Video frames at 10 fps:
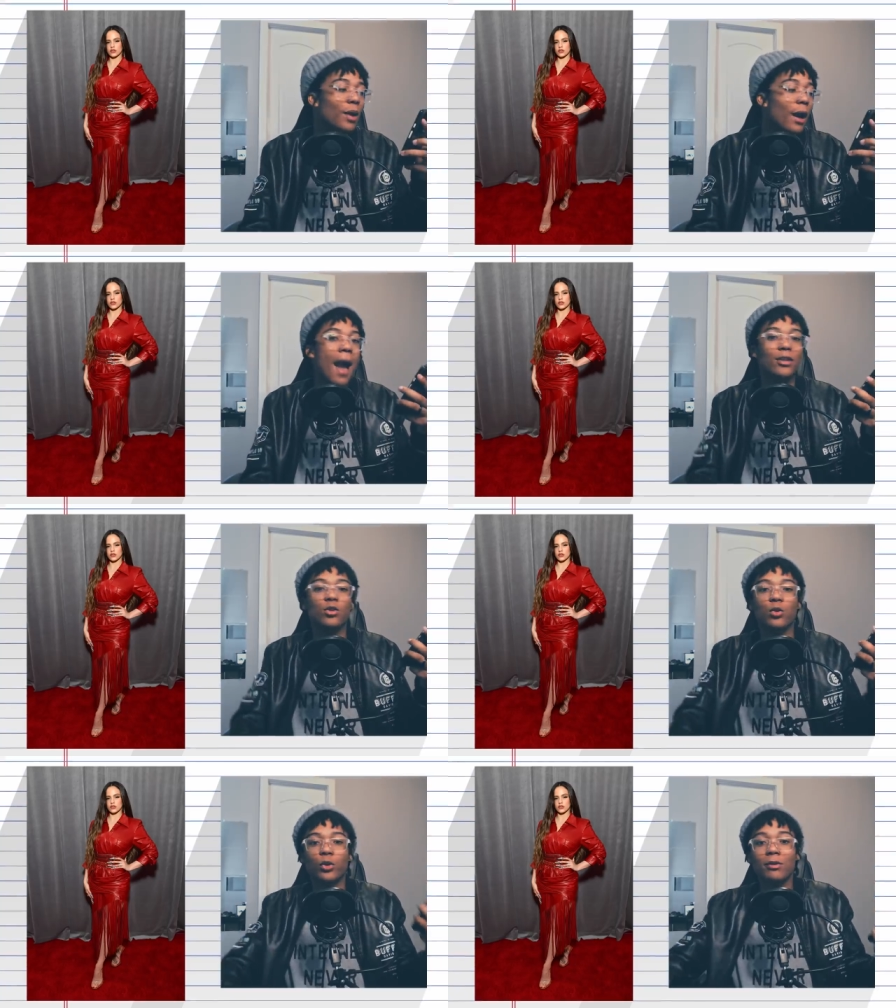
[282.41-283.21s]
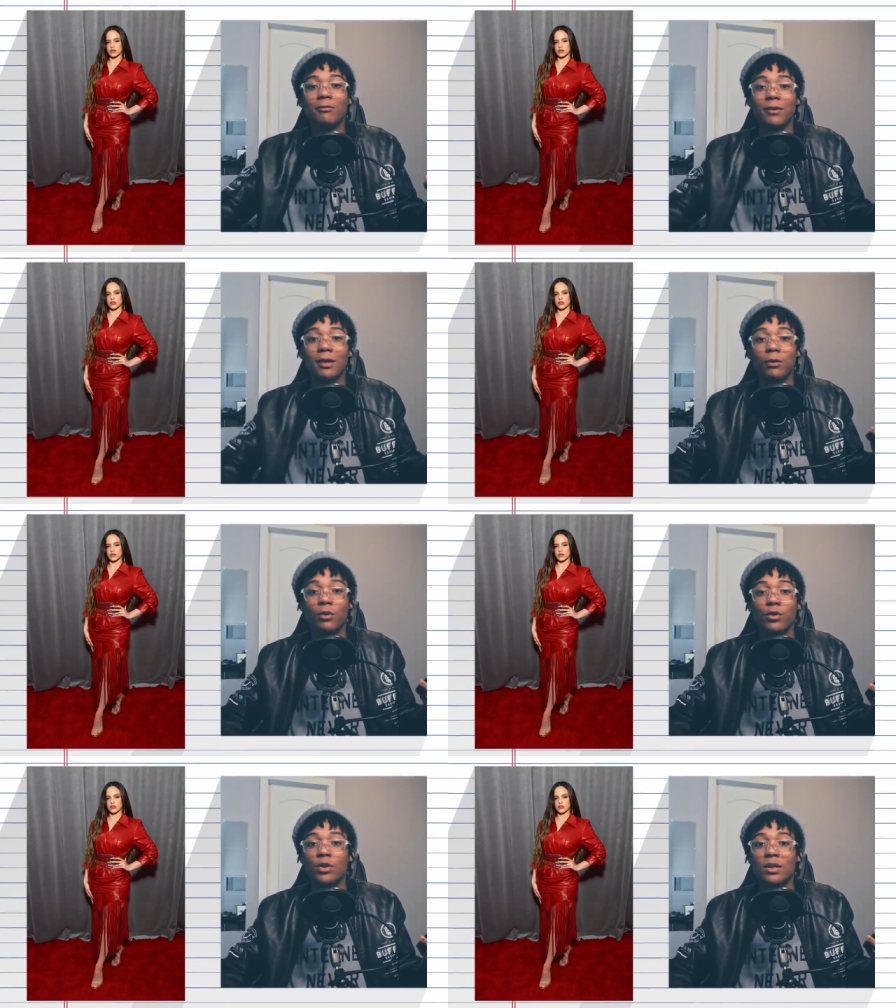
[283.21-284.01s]
but I truly feel like
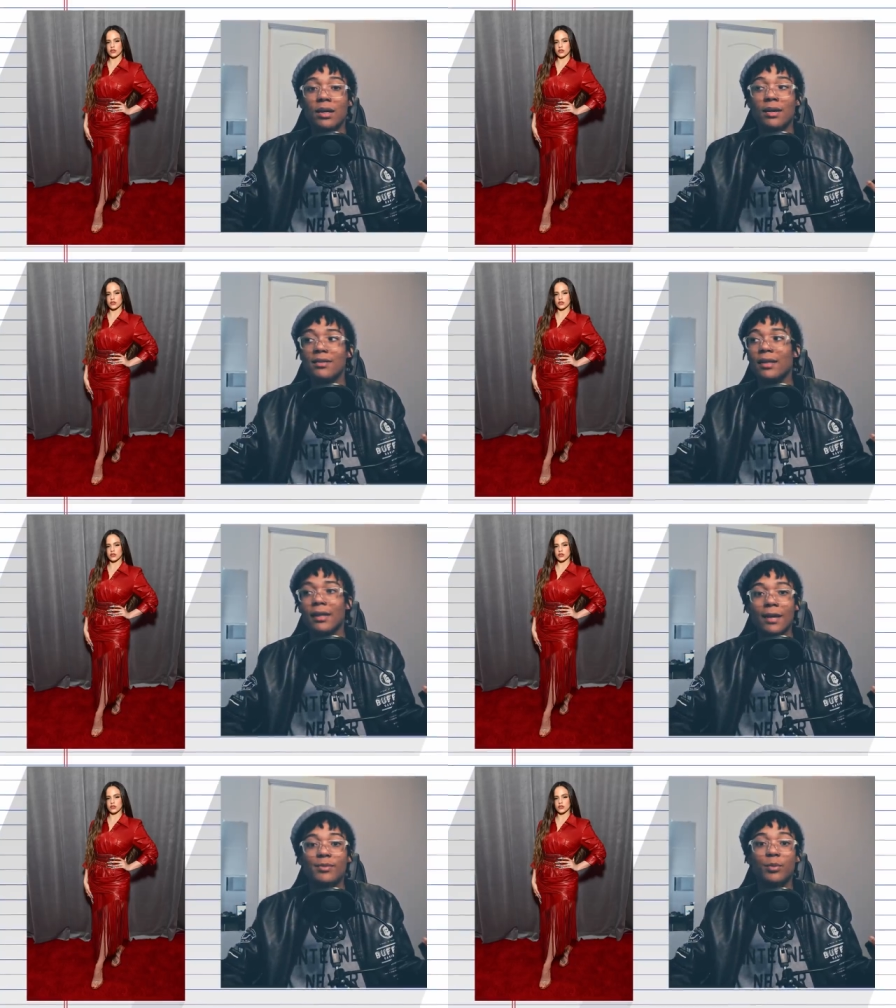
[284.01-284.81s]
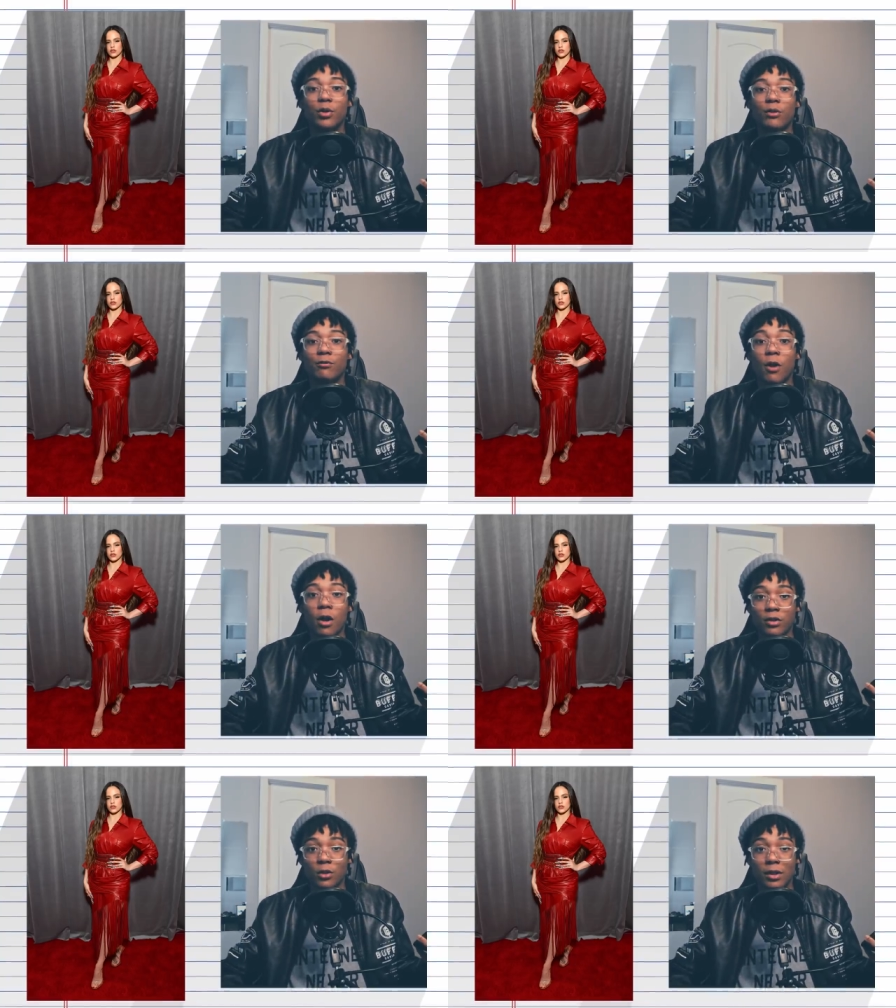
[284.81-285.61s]
Rosalia is incapable of
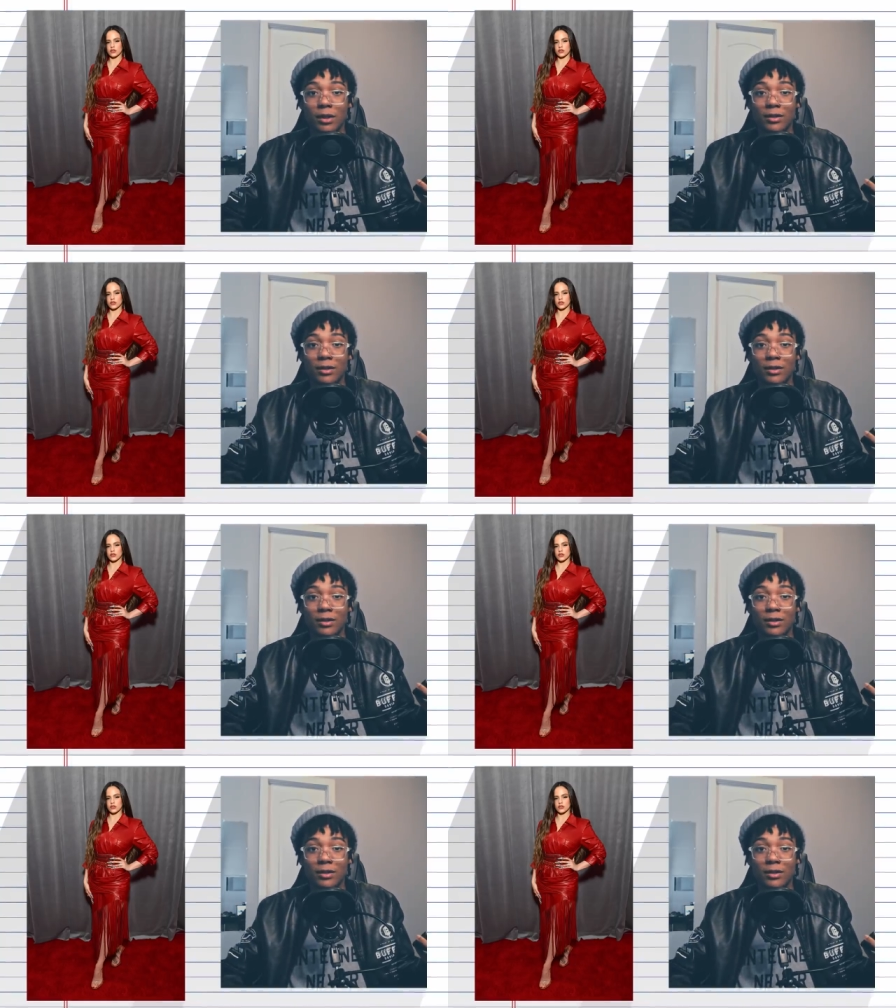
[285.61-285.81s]
wrongdoing.